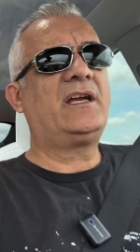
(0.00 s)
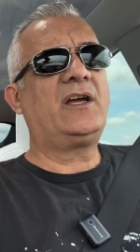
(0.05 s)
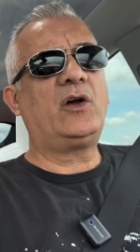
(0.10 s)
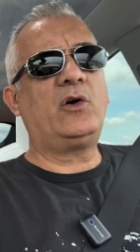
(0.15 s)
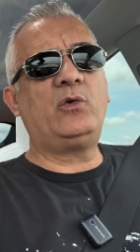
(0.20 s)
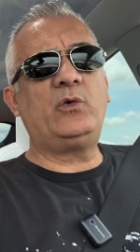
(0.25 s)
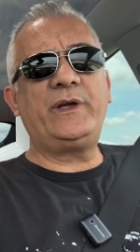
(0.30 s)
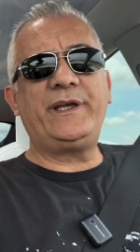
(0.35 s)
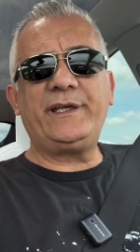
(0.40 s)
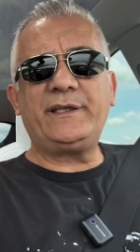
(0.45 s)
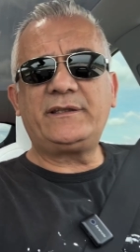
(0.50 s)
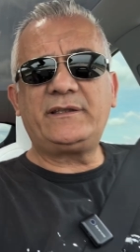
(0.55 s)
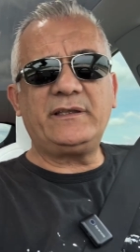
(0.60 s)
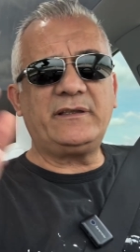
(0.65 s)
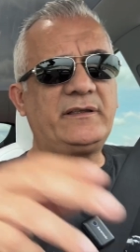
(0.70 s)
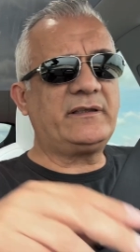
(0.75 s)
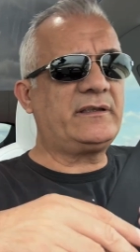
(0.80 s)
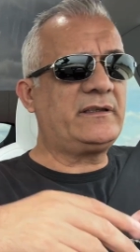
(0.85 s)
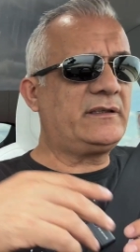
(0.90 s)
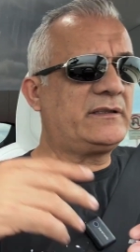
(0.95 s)
with
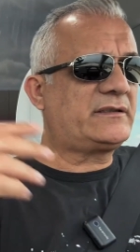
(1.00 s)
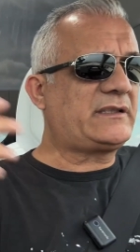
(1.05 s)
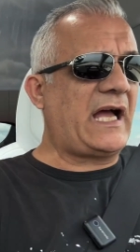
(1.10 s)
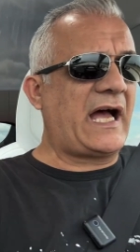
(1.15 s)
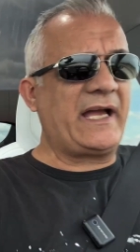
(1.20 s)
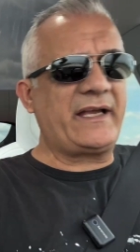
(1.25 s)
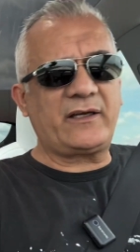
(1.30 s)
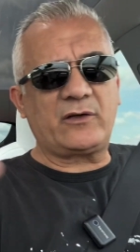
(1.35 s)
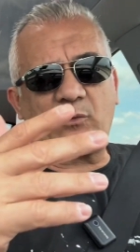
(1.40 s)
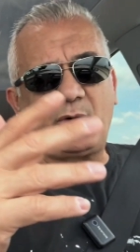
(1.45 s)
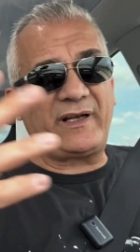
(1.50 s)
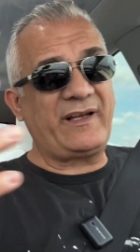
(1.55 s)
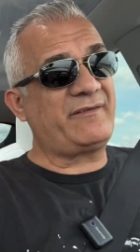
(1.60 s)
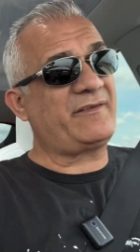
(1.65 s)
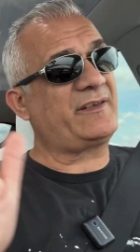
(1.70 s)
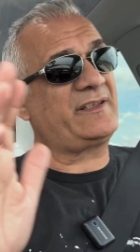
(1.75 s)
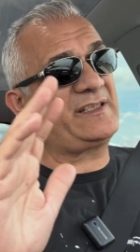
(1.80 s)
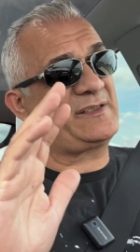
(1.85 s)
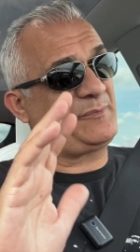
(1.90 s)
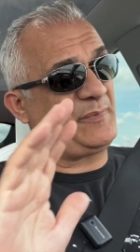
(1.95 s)
the tire,
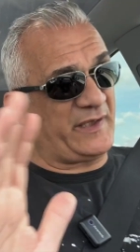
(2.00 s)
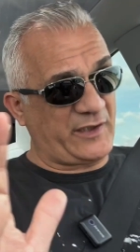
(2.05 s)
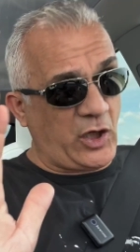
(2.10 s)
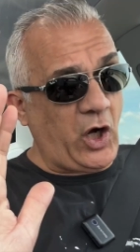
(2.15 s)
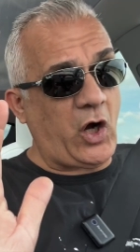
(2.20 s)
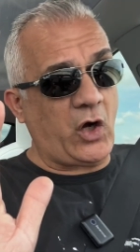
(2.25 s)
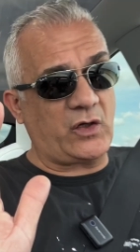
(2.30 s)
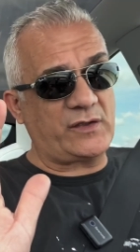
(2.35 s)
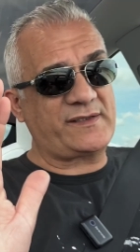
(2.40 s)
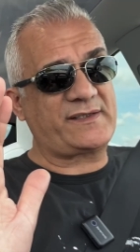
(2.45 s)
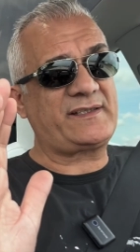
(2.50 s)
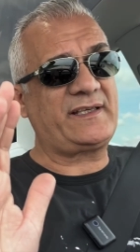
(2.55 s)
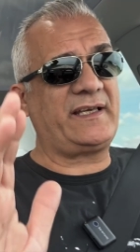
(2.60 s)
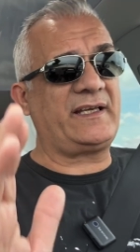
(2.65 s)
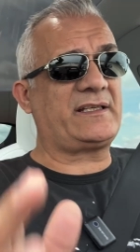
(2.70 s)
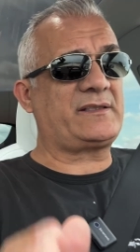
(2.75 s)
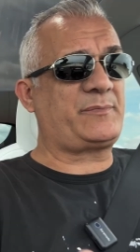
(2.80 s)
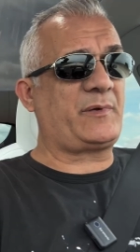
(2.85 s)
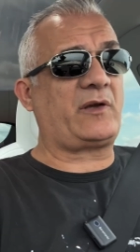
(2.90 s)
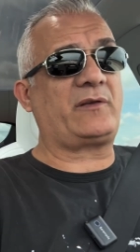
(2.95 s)
whatever it is. Because
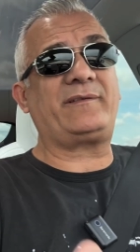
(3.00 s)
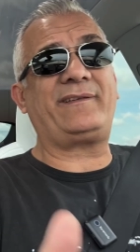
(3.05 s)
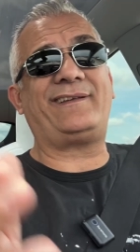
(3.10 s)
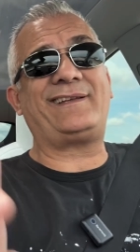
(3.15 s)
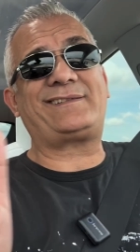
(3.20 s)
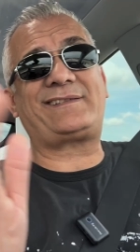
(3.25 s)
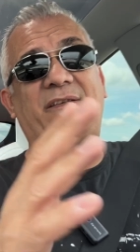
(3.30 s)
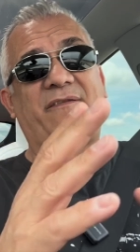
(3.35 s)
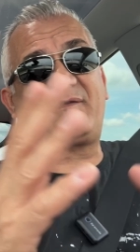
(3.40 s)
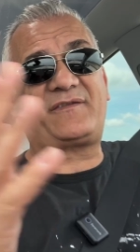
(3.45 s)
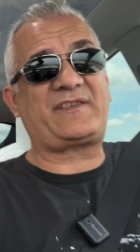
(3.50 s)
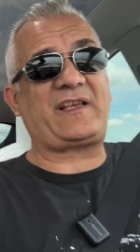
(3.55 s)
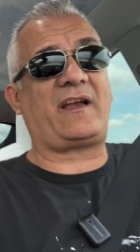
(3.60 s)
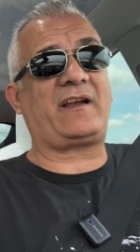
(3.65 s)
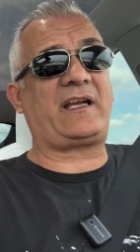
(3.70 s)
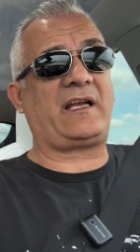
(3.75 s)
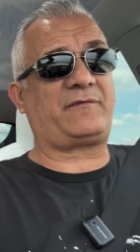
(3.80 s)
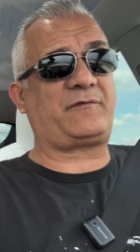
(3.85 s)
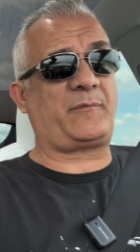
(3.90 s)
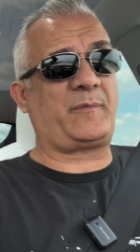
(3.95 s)
if
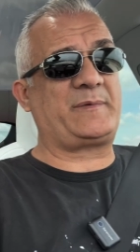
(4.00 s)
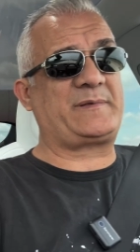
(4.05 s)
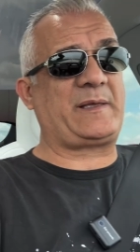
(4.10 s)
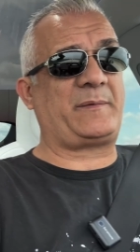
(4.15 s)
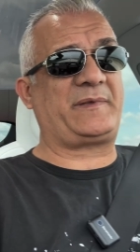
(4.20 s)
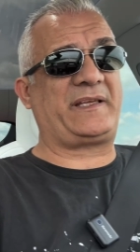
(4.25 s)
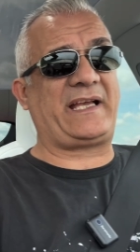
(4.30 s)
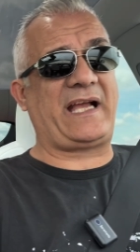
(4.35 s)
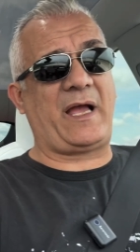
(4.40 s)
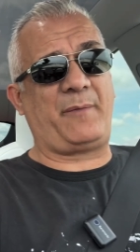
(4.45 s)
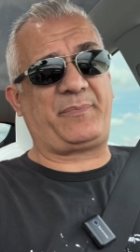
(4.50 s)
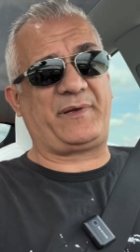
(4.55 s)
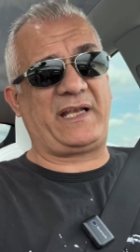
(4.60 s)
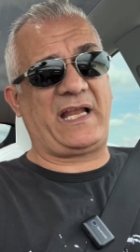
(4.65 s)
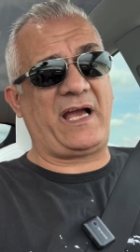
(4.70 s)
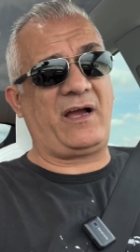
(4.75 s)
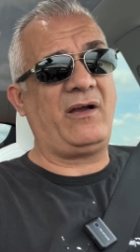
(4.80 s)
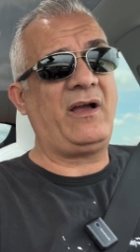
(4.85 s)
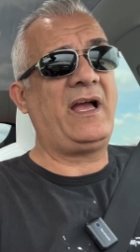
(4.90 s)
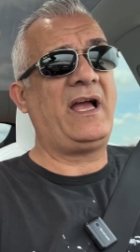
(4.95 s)
God forbid something happened
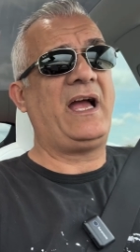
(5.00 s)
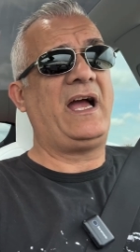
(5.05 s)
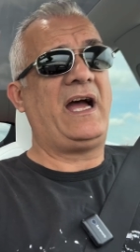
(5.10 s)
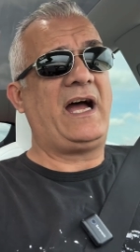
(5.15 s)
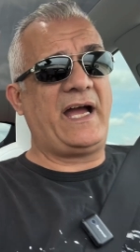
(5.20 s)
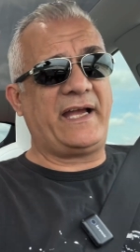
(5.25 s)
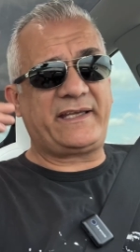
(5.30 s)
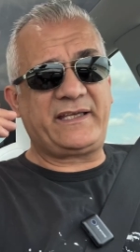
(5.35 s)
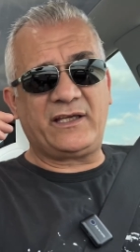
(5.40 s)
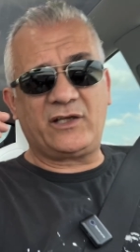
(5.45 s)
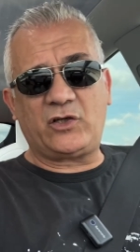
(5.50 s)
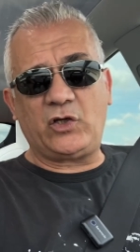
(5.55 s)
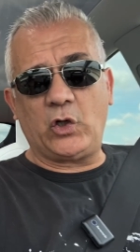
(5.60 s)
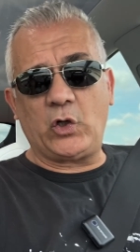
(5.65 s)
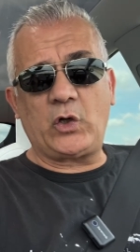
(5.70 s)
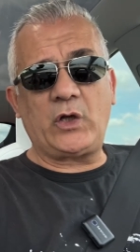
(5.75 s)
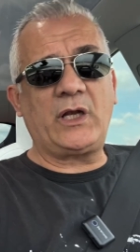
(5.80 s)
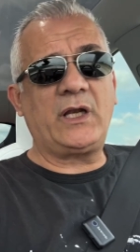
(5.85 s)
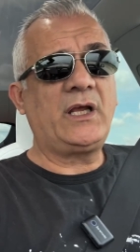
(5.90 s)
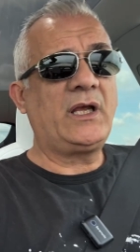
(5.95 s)
now, I can
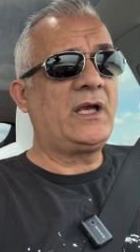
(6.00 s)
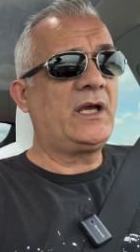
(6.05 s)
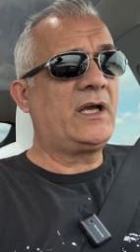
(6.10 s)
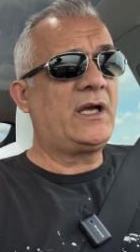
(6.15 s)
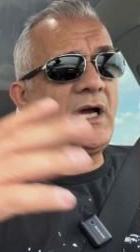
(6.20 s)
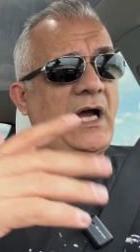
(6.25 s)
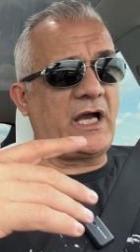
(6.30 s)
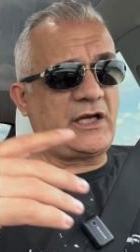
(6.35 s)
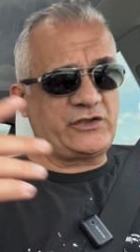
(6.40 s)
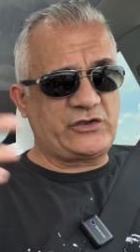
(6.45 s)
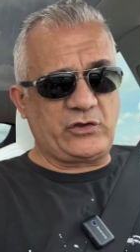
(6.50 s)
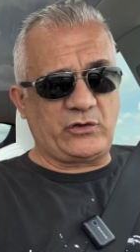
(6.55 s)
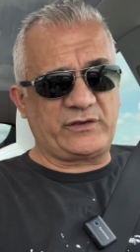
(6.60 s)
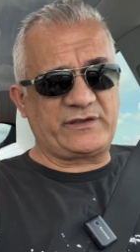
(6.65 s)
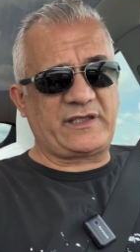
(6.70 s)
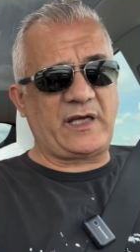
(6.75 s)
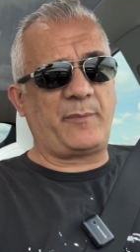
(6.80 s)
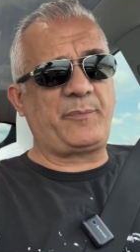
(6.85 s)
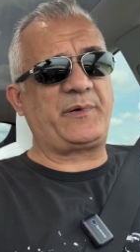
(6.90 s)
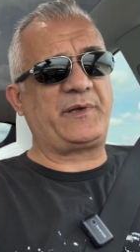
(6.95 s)
call our insurance
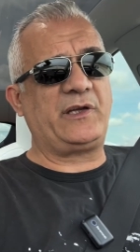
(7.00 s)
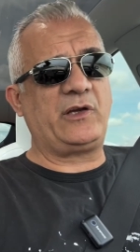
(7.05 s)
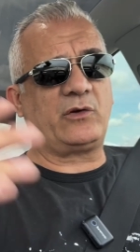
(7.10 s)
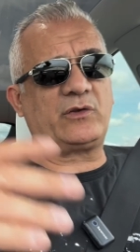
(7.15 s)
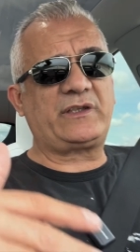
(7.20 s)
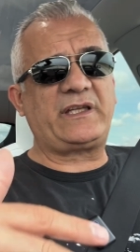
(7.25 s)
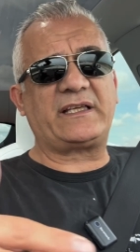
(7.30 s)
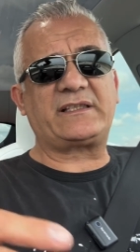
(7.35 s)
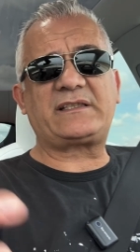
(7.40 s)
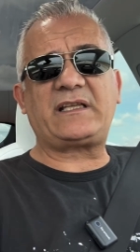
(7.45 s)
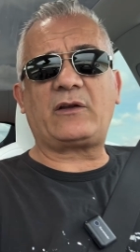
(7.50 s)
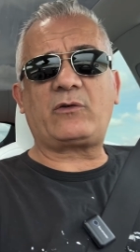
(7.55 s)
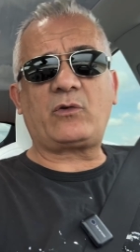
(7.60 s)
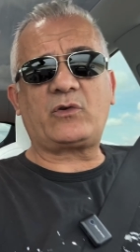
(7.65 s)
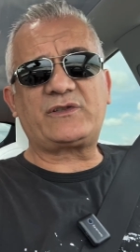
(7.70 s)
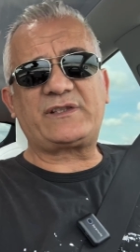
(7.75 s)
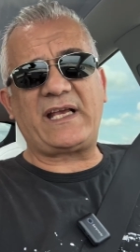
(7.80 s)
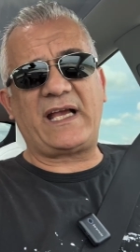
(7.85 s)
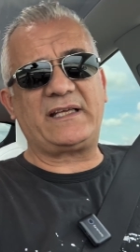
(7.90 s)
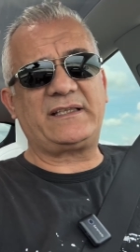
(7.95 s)
company or Tesla
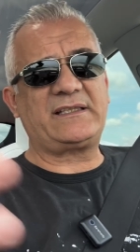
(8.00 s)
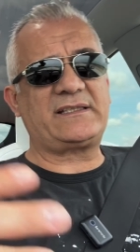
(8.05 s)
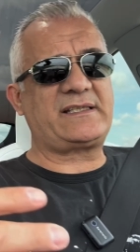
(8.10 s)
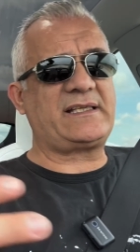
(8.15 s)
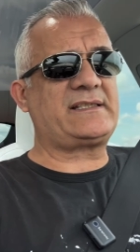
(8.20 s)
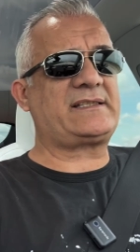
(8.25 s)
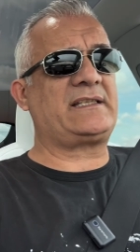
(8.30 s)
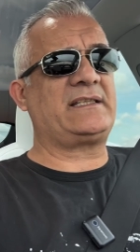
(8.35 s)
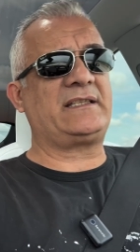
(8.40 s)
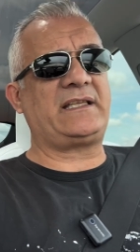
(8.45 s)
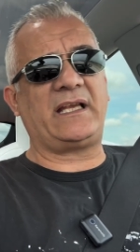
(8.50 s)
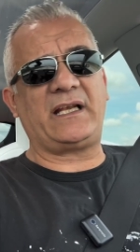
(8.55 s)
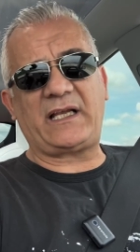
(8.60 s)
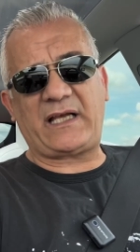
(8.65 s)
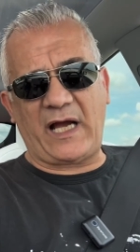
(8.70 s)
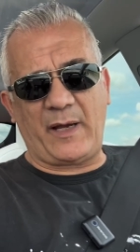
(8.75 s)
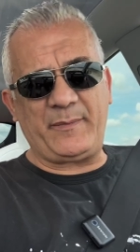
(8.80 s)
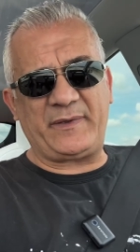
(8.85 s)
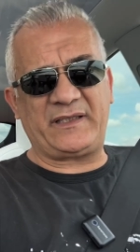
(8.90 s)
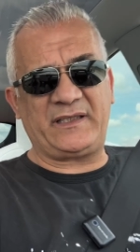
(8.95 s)
roadside assistant. They'll
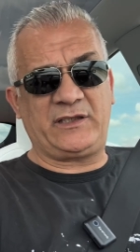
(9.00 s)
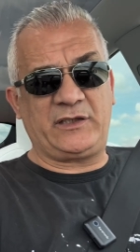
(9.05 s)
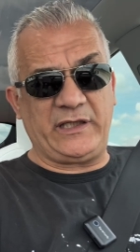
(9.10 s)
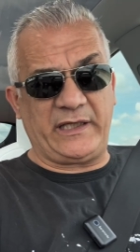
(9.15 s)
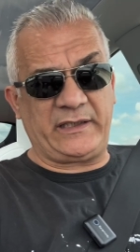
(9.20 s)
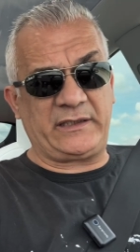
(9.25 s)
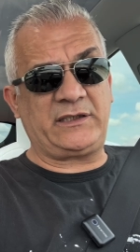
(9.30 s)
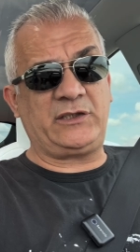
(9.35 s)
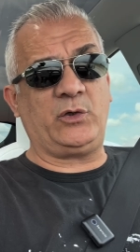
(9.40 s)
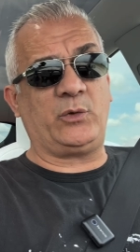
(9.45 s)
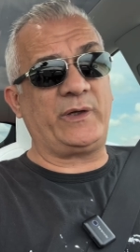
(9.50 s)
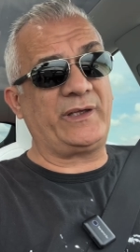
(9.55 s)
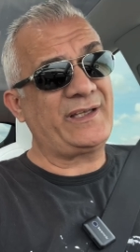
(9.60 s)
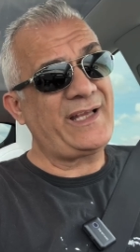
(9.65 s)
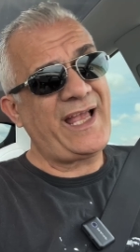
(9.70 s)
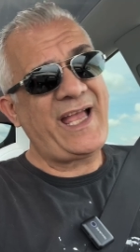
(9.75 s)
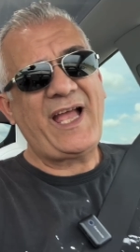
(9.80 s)
come and do it.